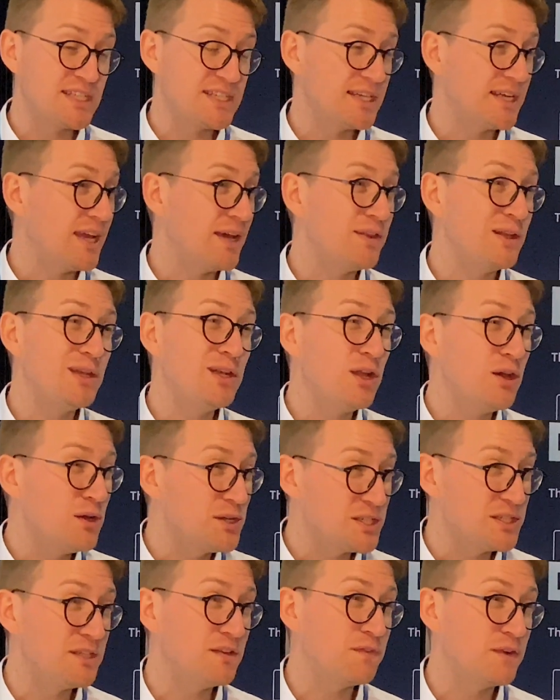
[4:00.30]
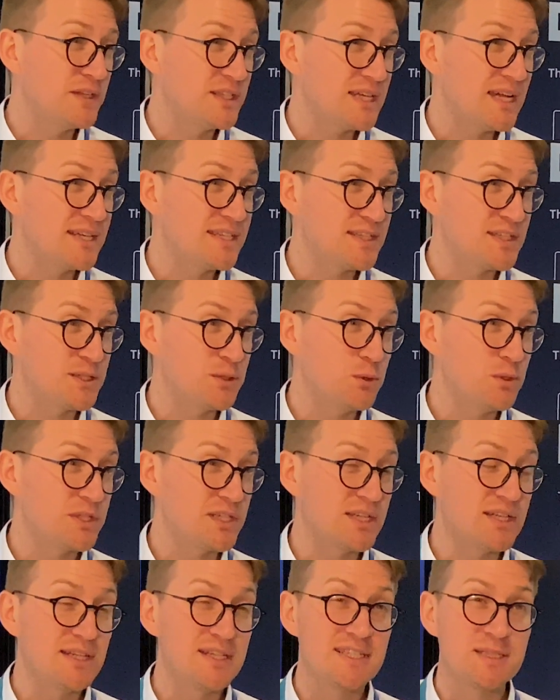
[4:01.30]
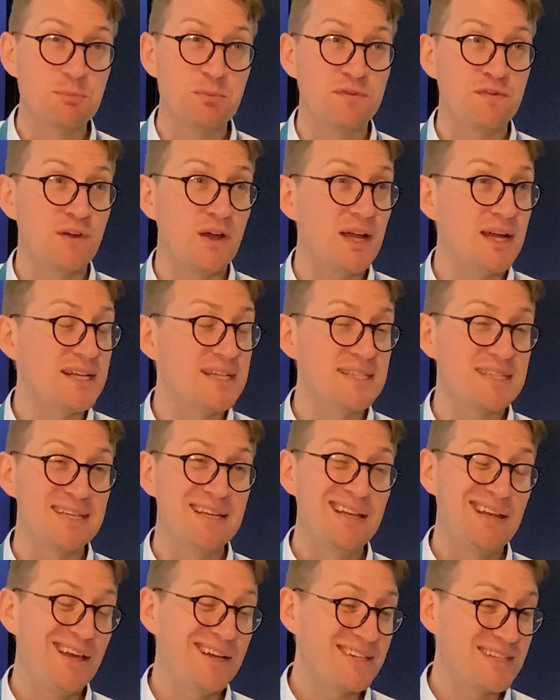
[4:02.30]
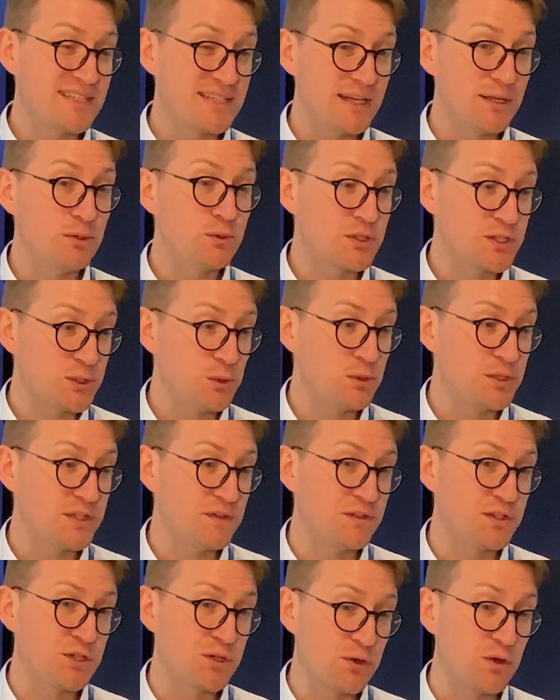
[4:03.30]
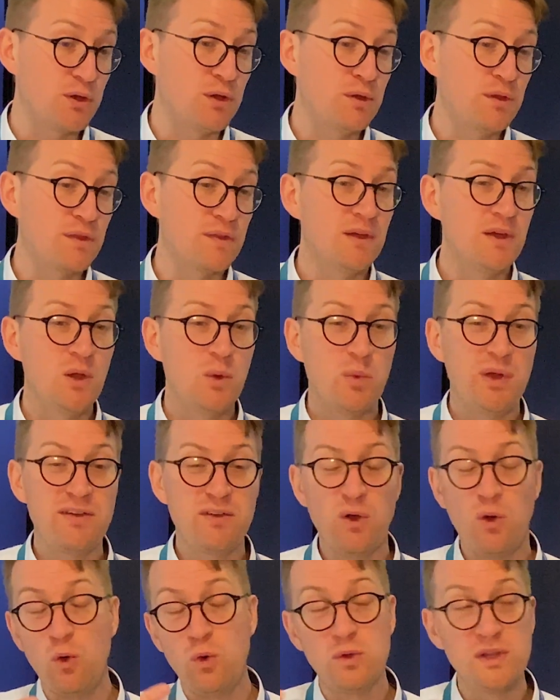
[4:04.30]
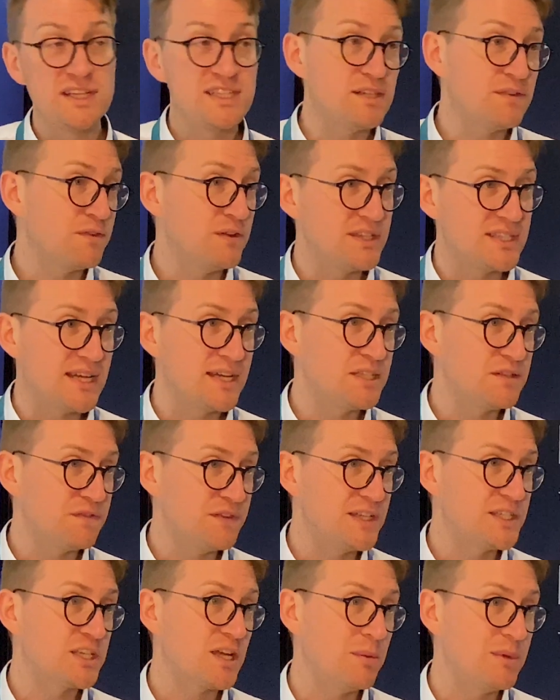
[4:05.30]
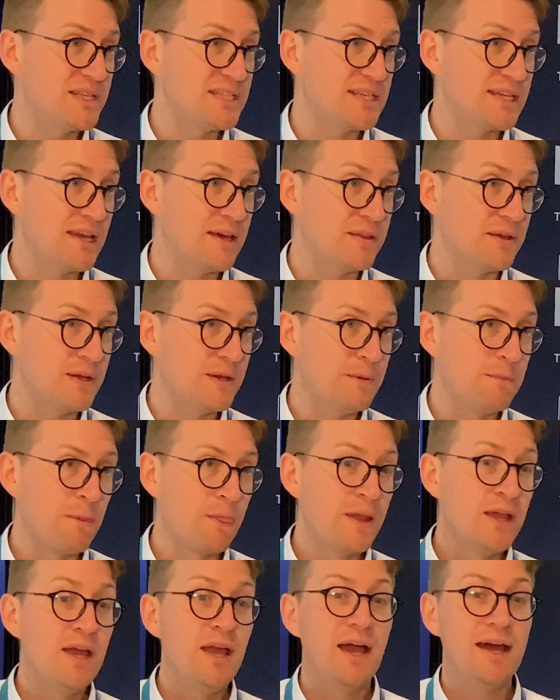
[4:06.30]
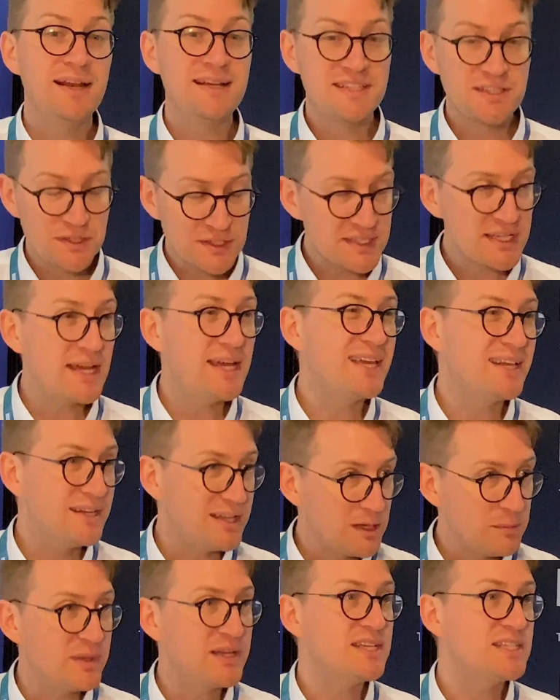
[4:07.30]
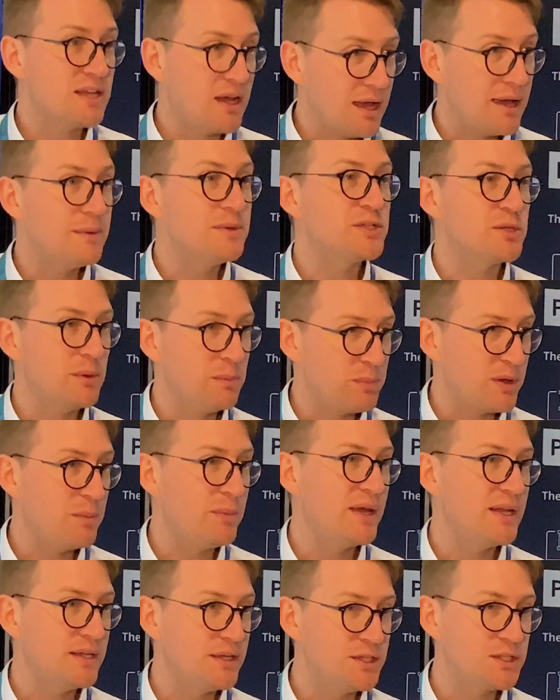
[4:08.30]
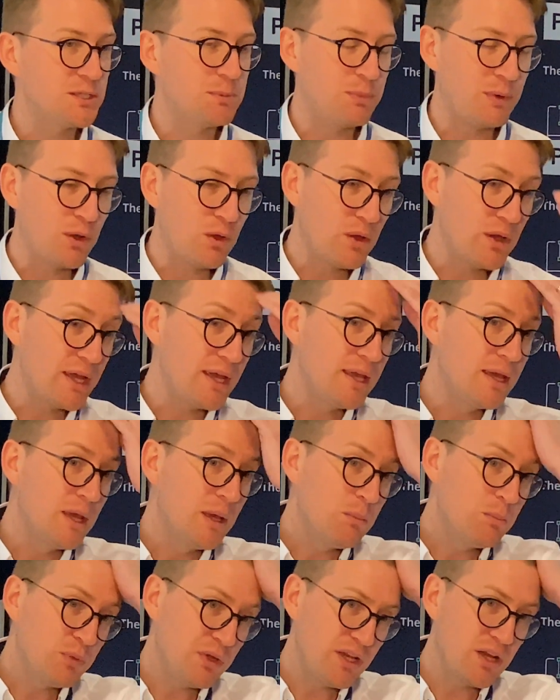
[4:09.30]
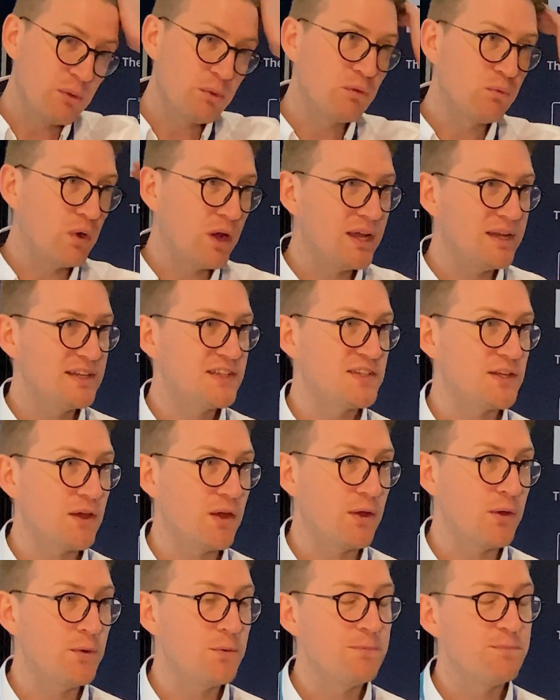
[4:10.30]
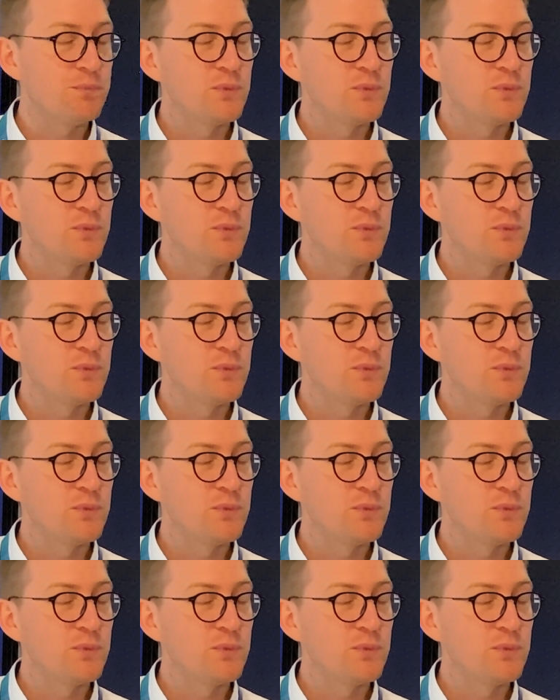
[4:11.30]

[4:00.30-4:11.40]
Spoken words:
together loads of different data sources, provides like a single source of truth where you've got all these different data feeds coming together. And it does take a little bit of time to implement and deploy, but rightly so.